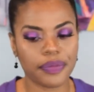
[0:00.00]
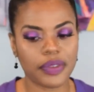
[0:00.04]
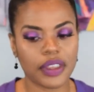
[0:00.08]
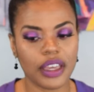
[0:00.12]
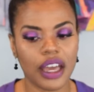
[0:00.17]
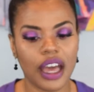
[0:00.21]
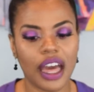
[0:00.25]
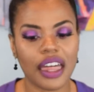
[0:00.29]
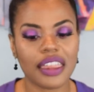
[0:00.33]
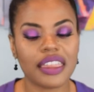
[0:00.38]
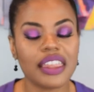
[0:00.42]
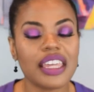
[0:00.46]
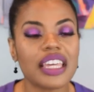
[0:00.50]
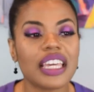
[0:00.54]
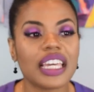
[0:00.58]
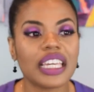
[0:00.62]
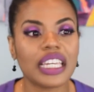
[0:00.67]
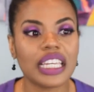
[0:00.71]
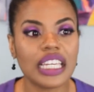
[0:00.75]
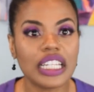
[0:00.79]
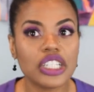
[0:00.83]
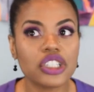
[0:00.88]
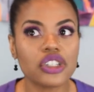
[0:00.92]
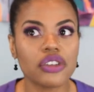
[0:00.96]
I think
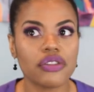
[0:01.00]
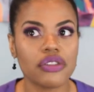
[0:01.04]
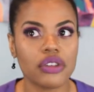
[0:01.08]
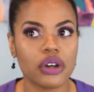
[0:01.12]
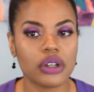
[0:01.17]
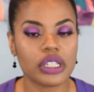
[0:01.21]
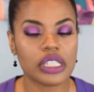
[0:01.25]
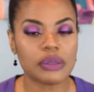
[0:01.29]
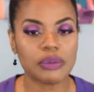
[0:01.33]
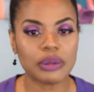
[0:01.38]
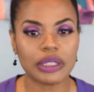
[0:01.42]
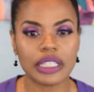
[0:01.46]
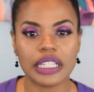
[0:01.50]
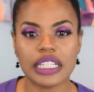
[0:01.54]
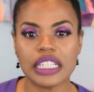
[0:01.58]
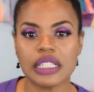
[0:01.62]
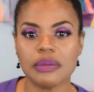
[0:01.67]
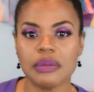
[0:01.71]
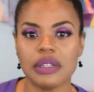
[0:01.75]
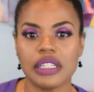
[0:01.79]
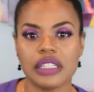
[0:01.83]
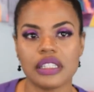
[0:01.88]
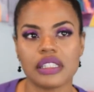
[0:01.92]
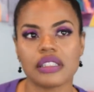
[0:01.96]
each of those
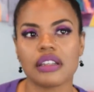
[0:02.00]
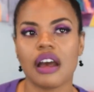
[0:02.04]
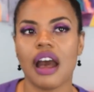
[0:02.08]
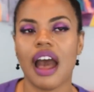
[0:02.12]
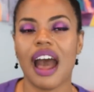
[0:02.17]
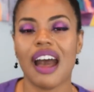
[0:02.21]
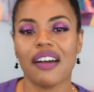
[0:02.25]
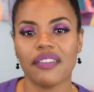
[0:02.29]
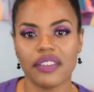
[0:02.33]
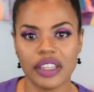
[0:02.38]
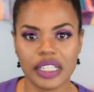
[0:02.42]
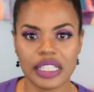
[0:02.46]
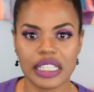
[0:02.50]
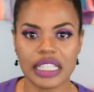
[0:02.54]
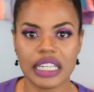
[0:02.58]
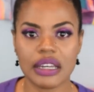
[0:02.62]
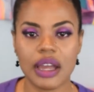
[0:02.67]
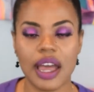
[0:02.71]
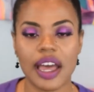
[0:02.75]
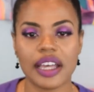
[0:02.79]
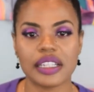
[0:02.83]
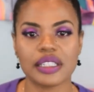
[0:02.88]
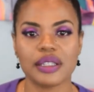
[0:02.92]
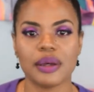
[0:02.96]
placements obviously
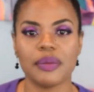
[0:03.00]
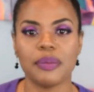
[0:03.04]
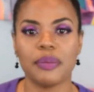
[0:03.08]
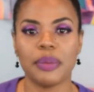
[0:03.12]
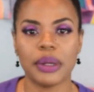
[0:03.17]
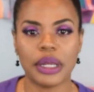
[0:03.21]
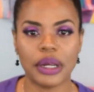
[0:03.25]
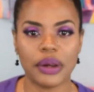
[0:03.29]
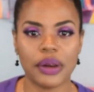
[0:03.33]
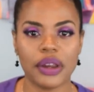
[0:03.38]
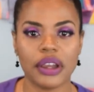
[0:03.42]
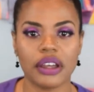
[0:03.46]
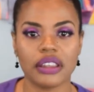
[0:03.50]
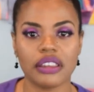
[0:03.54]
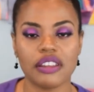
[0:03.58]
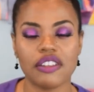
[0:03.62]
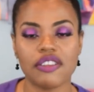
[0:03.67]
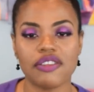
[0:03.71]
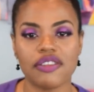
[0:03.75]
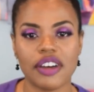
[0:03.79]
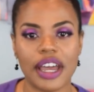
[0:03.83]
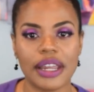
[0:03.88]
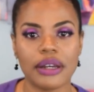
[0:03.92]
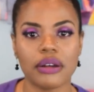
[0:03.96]
has a bearing on the
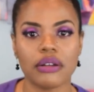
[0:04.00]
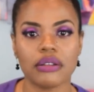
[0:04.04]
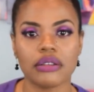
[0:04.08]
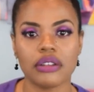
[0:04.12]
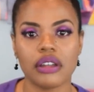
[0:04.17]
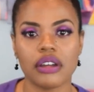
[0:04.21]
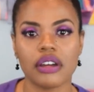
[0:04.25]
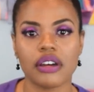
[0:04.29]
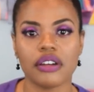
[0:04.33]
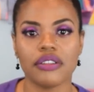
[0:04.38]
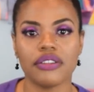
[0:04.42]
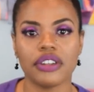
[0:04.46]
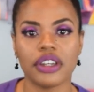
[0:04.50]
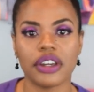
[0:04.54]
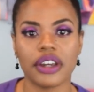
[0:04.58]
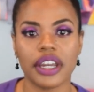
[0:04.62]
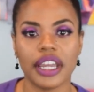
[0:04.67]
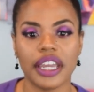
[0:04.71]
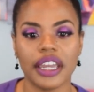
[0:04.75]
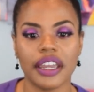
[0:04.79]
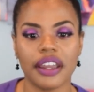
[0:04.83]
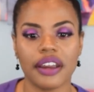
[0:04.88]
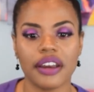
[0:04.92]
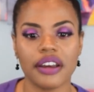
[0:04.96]
final look of your
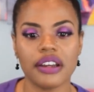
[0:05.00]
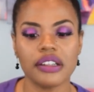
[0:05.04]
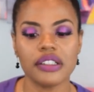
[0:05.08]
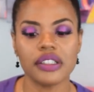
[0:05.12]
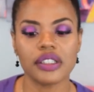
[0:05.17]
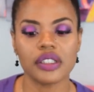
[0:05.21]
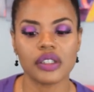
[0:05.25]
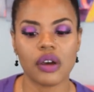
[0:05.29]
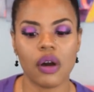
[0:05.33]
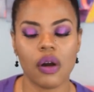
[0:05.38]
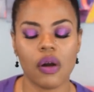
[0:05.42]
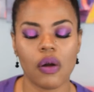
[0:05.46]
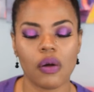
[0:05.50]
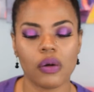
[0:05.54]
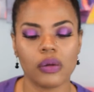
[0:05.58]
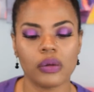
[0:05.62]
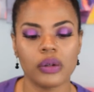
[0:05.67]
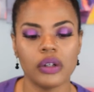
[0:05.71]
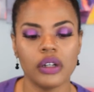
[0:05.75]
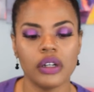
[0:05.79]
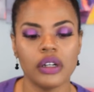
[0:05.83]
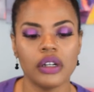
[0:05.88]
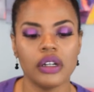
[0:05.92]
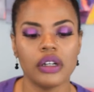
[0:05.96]
hair. So
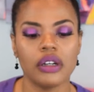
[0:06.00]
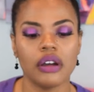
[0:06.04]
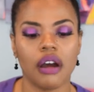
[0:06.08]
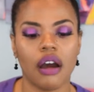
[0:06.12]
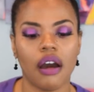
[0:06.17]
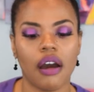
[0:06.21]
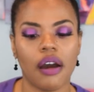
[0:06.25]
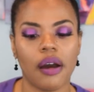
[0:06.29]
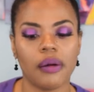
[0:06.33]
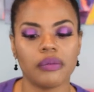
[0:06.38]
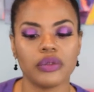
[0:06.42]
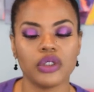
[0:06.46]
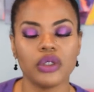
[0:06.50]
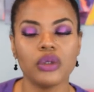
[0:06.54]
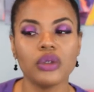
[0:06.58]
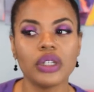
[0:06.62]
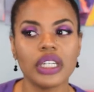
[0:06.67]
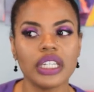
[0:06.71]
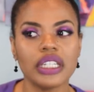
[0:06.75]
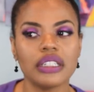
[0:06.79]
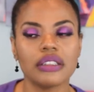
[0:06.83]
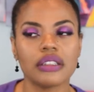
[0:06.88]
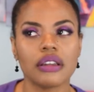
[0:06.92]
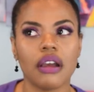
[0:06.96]
you
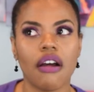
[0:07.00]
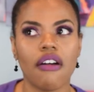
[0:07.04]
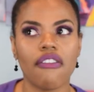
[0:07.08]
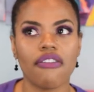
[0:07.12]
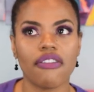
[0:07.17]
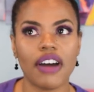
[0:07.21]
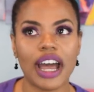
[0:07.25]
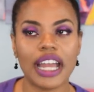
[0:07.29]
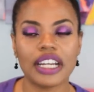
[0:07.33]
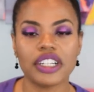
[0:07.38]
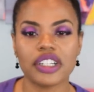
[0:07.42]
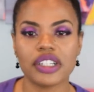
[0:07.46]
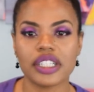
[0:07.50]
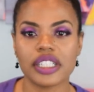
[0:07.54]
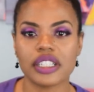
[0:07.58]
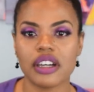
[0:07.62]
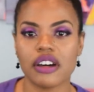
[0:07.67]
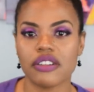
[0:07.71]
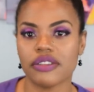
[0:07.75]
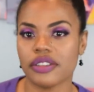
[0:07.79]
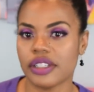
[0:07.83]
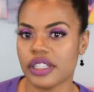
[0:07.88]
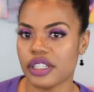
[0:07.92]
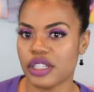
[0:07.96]
can find
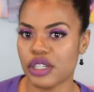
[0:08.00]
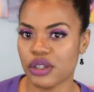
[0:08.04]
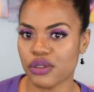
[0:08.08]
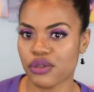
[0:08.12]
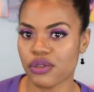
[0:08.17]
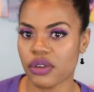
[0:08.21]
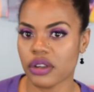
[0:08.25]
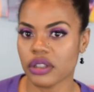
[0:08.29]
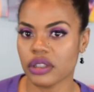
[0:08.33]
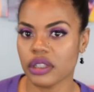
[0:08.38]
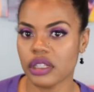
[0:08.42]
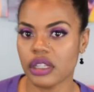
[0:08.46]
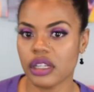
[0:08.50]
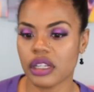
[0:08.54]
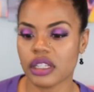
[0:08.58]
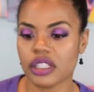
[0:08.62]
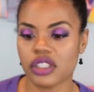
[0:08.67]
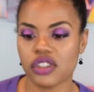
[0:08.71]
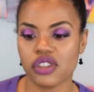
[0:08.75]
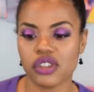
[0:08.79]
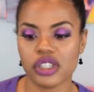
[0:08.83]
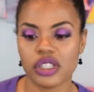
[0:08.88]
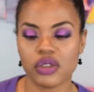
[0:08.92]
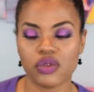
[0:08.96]
yourself in different
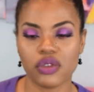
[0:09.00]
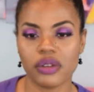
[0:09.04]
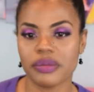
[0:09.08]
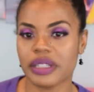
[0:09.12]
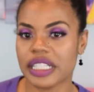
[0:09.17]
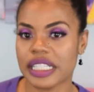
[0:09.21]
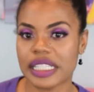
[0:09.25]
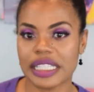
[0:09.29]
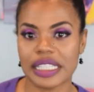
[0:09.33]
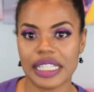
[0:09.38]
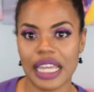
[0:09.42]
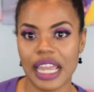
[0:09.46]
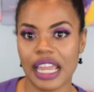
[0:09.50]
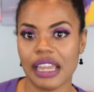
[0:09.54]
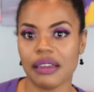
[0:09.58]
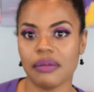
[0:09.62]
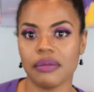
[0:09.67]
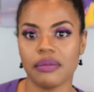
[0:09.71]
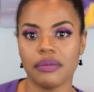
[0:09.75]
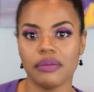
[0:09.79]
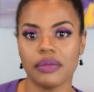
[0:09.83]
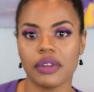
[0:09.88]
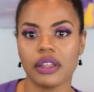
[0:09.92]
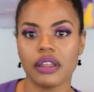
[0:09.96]
looks just from the same